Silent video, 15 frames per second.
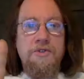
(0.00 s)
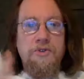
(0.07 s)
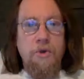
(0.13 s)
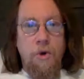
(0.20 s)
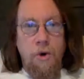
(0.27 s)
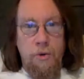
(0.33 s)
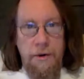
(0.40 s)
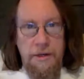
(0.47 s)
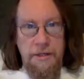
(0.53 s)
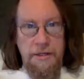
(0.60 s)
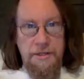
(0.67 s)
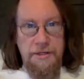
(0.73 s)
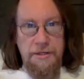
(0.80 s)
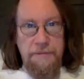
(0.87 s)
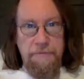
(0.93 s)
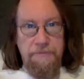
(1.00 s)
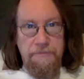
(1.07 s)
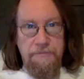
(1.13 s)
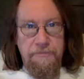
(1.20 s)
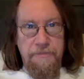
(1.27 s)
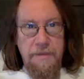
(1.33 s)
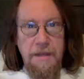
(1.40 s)
stories.
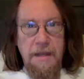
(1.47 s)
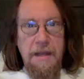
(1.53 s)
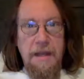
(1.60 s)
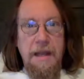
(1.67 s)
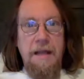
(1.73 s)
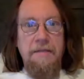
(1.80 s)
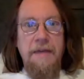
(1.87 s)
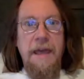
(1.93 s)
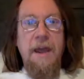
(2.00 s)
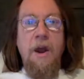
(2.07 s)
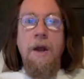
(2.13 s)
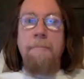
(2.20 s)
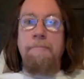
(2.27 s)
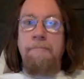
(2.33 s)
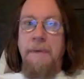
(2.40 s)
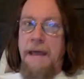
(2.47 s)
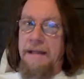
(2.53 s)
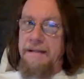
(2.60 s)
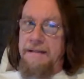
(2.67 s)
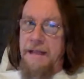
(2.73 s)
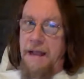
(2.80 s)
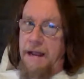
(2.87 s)
They are
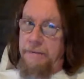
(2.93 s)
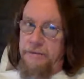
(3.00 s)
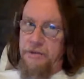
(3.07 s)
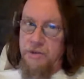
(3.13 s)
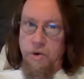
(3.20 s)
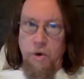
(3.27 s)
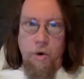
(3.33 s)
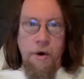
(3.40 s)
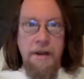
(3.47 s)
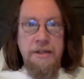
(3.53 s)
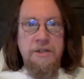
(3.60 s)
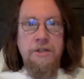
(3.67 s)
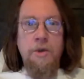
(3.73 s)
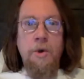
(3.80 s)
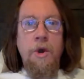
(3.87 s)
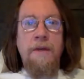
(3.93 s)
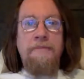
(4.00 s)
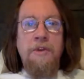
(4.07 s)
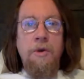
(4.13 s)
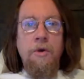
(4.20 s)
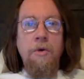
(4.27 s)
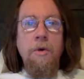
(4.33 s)
bedtime stories. So if
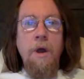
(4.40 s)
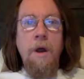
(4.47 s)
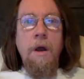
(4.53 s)
you